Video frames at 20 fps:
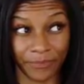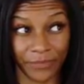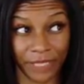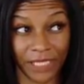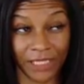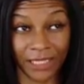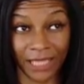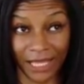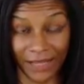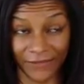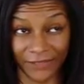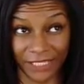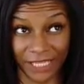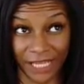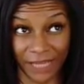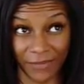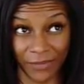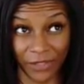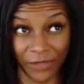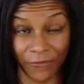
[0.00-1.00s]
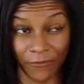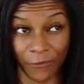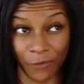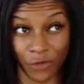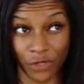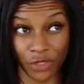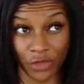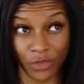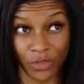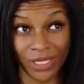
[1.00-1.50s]
life is happening
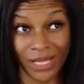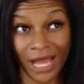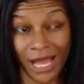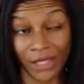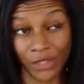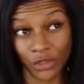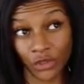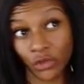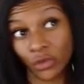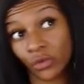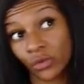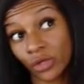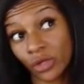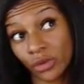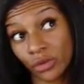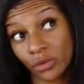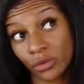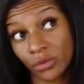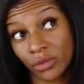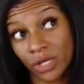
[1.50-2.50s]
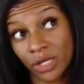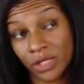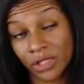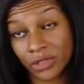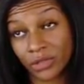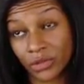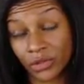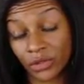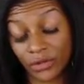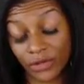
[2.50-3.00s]
for you and not to you.
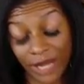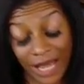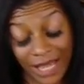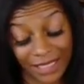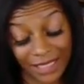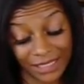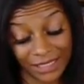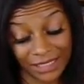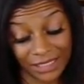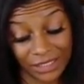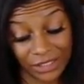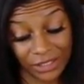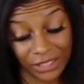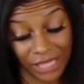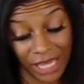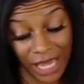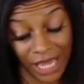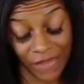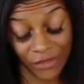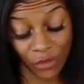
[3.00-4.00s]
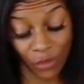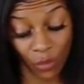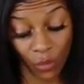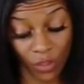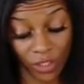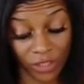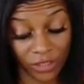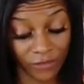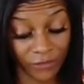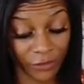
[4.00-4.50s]
So you're not necessarily at the
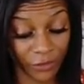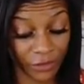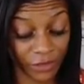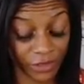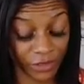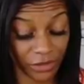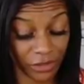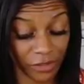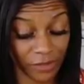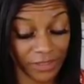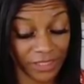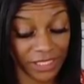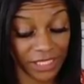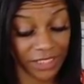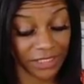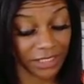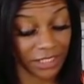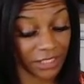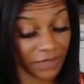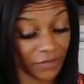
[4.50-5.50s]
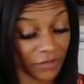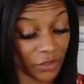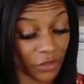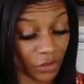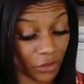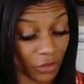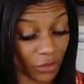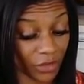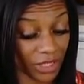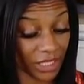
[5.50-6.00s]
will of your circumstance, even
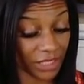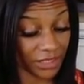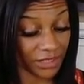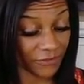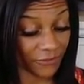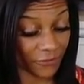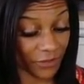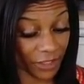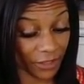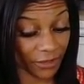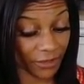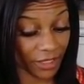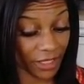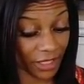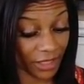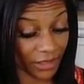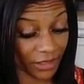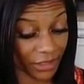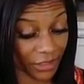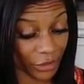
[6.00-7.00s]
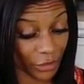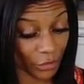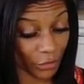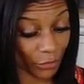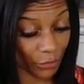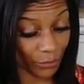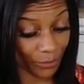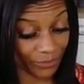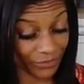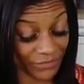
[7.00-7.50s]
though it's very, you
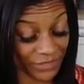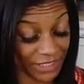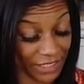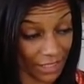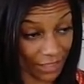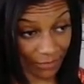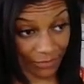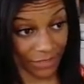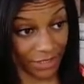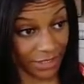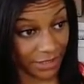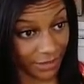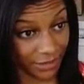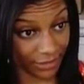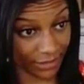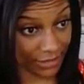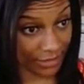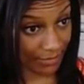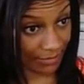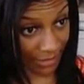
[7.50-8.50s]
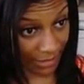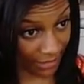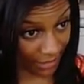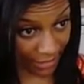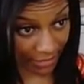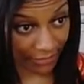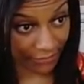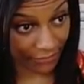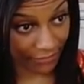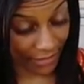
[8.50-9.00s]
know, tempting to
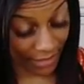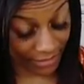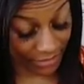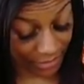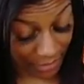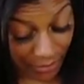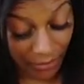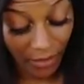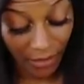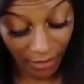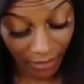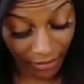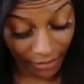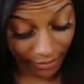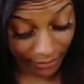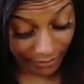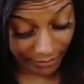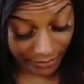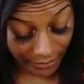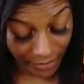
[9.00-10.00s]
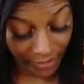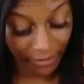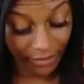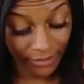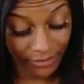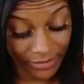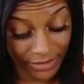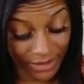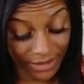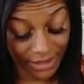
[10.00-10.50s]
believe that you are. You know
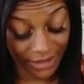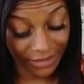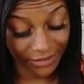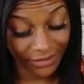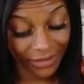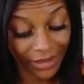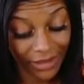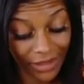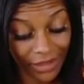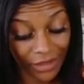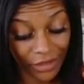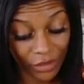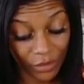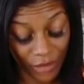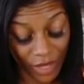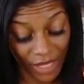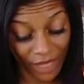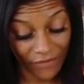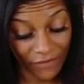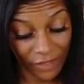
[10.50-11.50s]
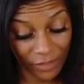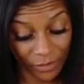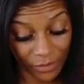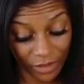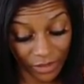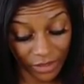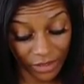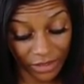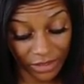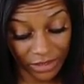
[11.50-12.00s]
what I'm saying? You have the
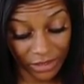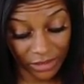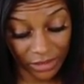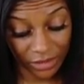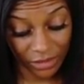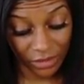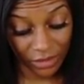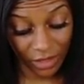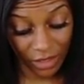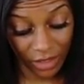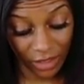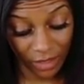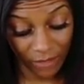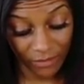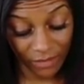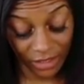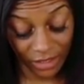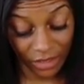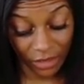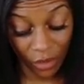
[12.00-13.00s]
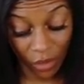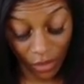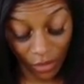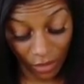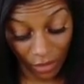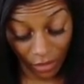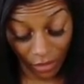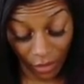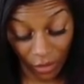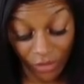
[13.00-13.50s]
ability to
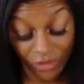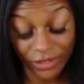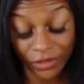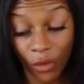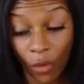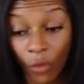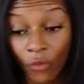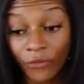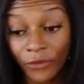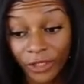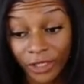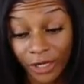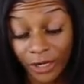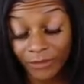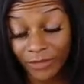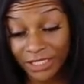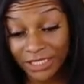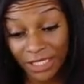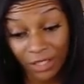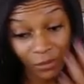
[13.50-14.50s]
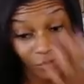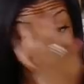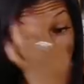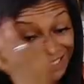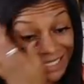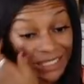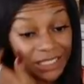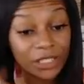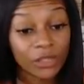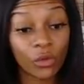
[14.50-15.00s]
overcome this. I don't want to
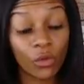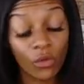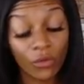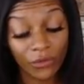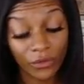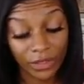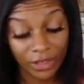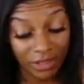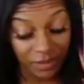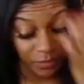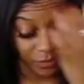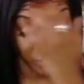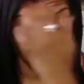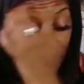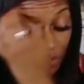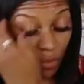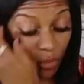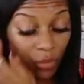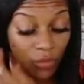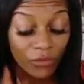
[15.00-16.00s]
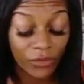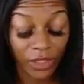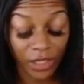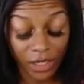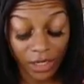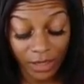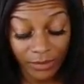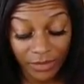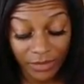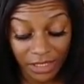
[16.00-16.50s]
say get over this, but to
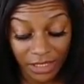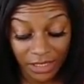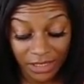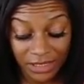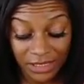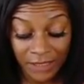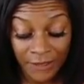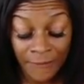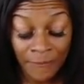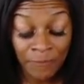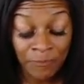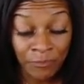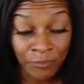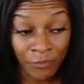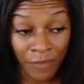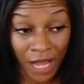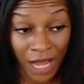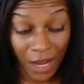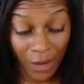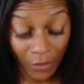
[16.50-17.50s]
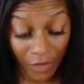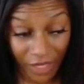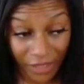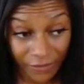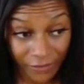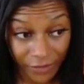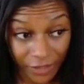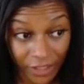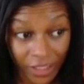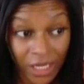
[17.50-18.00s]
overcome this.
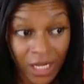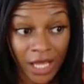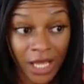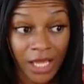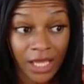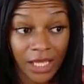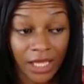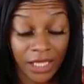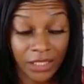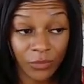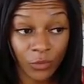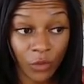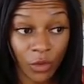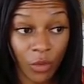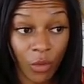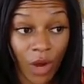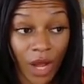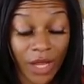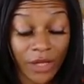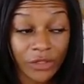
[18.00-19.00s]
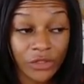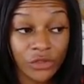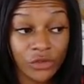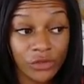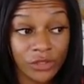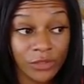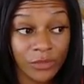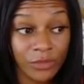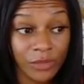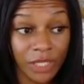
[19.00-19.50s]
However, it requires you
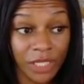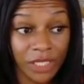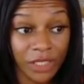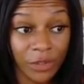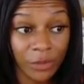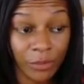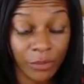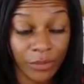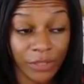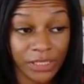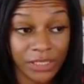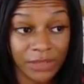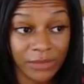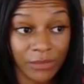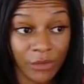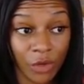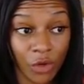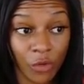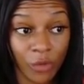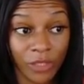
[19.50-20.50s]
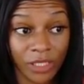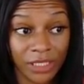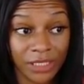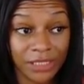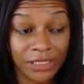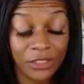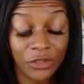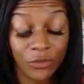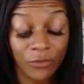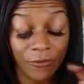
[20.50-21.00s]
to be in the present moment,
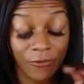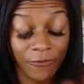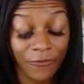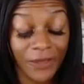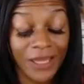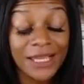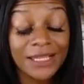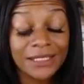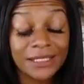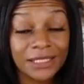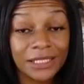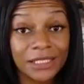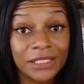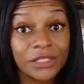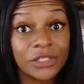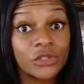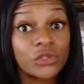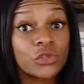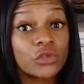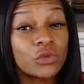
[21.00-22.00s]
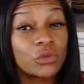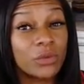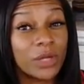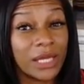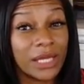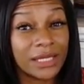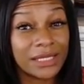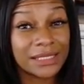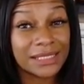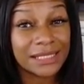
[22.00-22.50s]
to face it, to
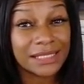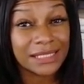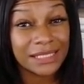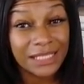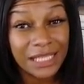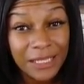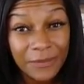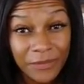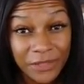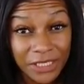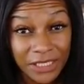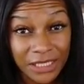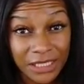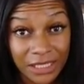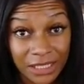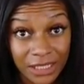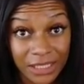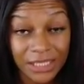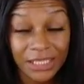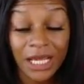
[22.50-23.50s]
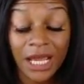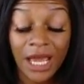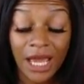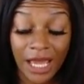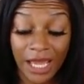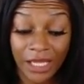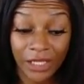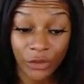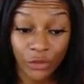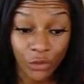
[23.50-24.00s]
accept this,
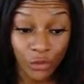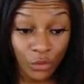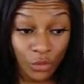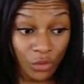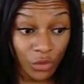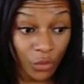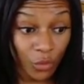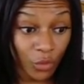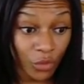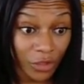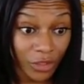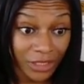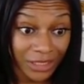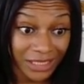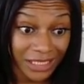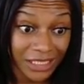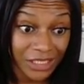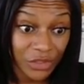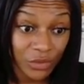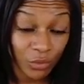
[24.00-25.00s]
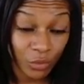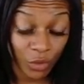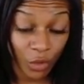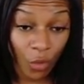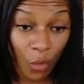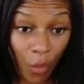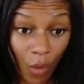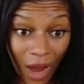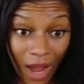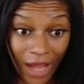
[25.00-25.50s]
and do the work that is
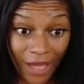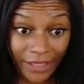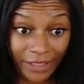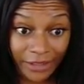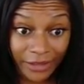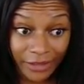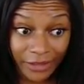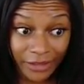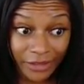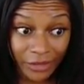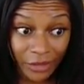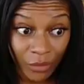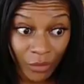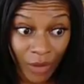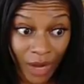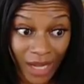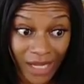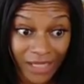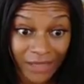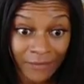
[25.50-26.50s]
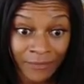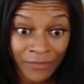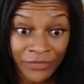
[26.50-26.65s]
required, right,